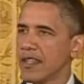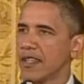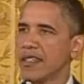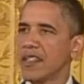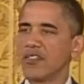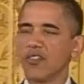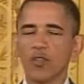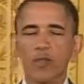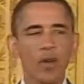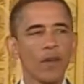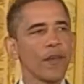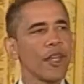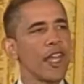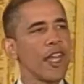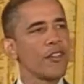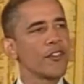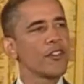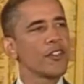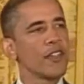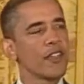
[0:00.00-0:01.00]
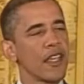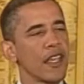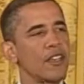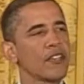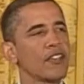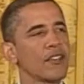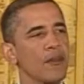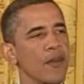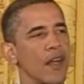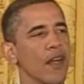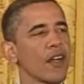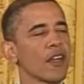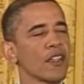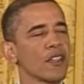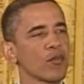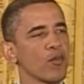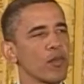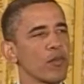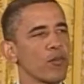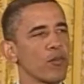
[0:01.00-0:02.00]
discrimination against
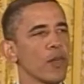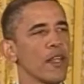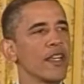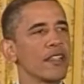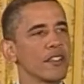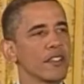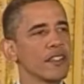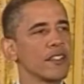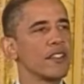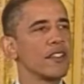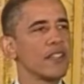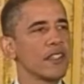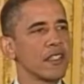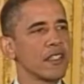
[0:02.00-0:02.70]
Americans with pre-existing